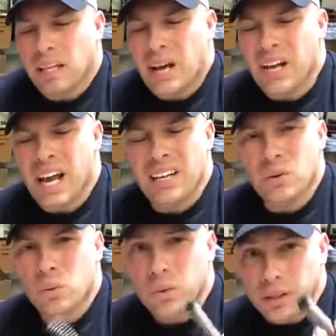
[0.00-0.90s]
Now, I
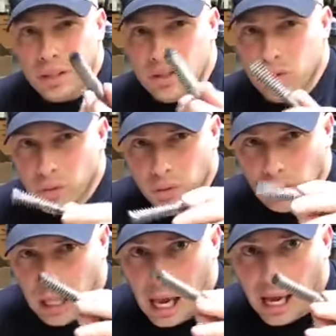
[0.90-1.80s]
don't really do a
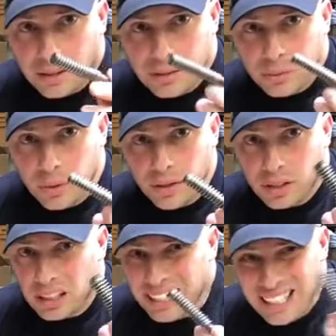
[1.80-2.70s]
lot
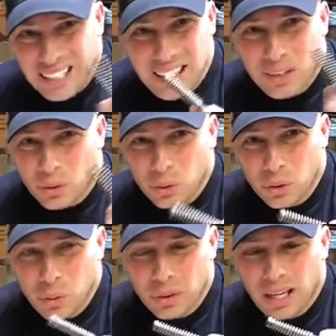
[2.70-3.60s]
with cleaning or
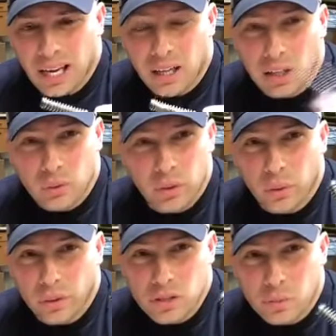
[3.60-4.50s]
lubricating on
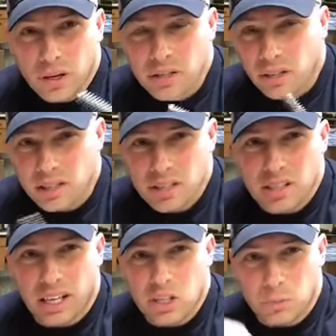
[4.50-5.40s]
recoil springs, unless it's
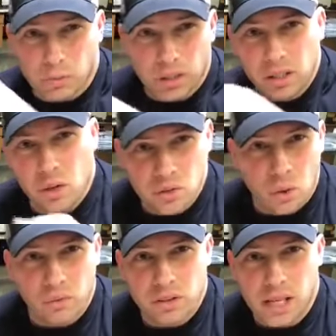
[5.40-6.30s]
like a spring that goes
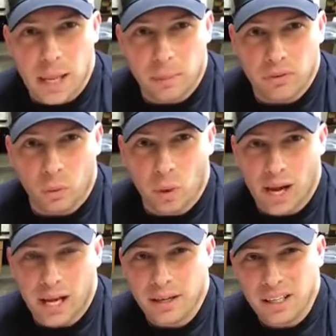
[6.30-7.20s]
over top of a
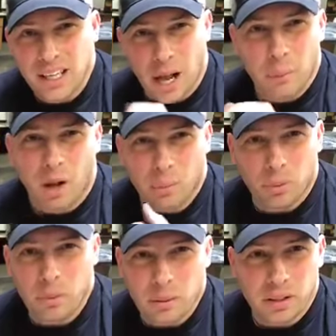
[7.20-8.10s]
rod. I'll
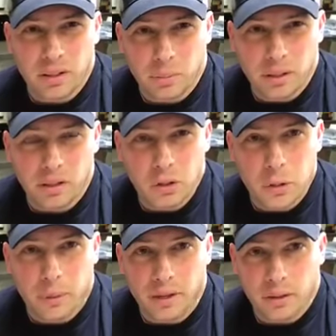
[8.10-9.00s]
put maybe a little bit of
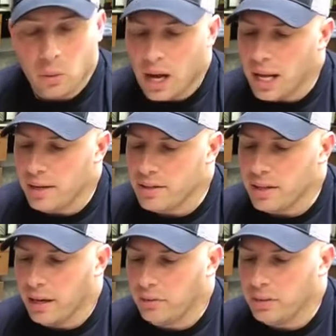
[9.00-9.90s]
lube on the rod
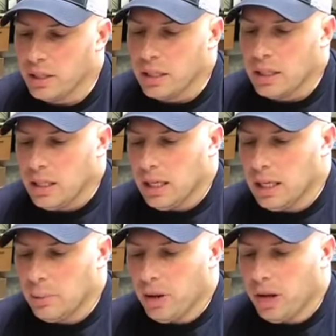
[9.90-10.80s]
itself.
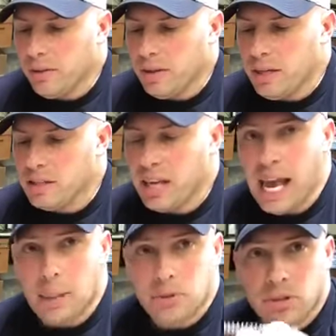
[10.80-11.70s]
On these
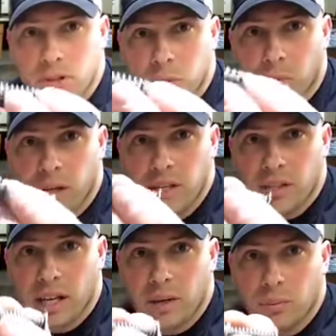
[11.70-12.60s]
captured springs,
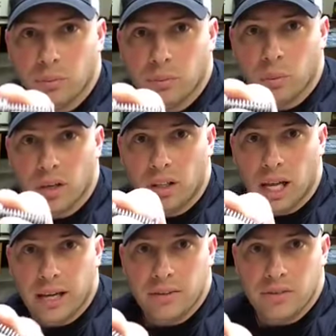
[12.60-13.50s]
like what a
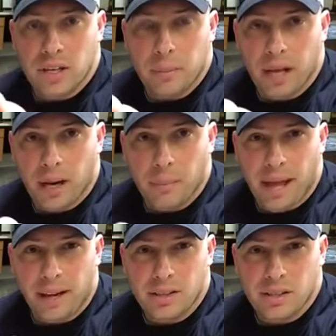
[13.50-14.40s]
lot of
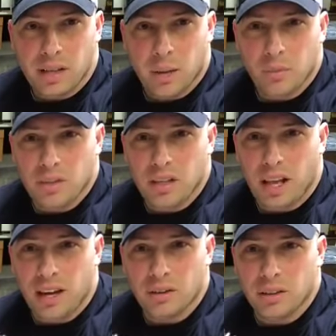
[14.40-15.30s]
semi-automatics come with
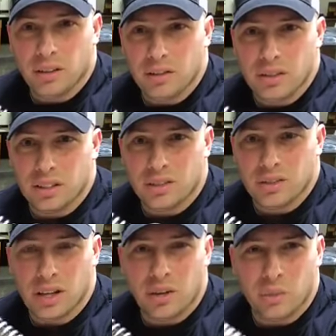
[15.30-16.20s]
today,
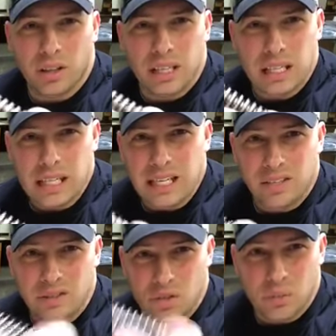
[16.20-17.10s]
there's not really a need
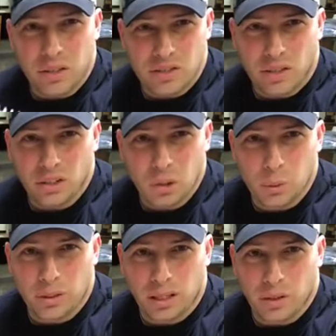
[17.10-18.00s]
to do much there
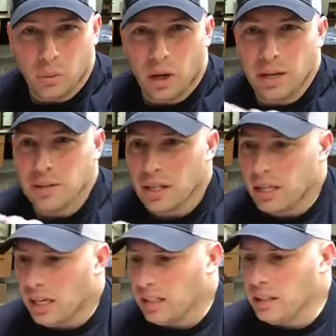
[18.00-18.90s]
lubricant-wise,
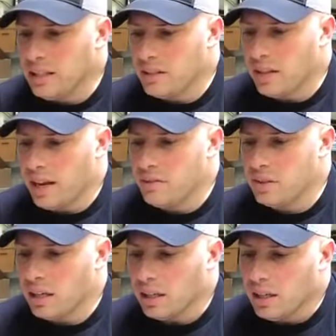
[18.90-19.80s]
at least that I've
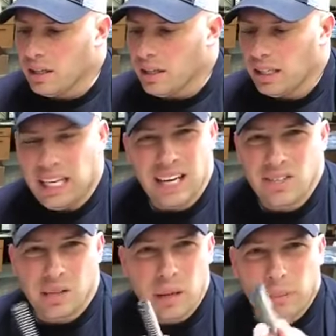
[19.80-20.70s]
seen.
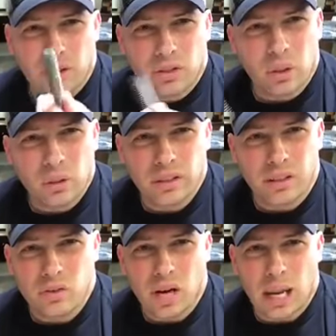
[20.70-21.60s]
Occasionally, maybe I'll throw a little
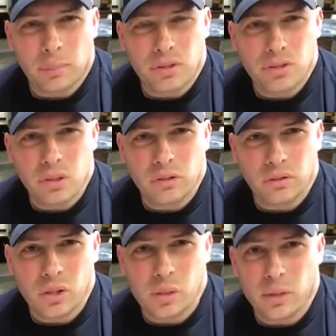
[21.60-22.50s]
drop or two
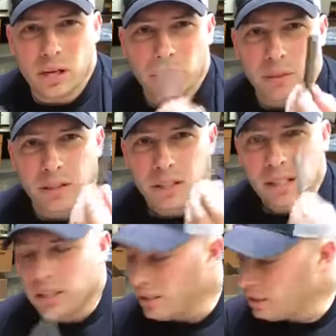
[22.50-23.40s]
of lube on, but
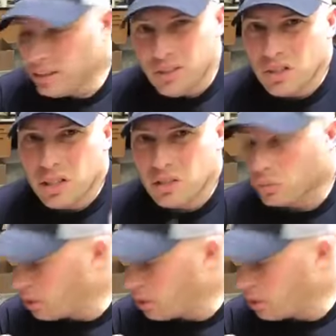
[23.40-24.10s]
it usually doesn't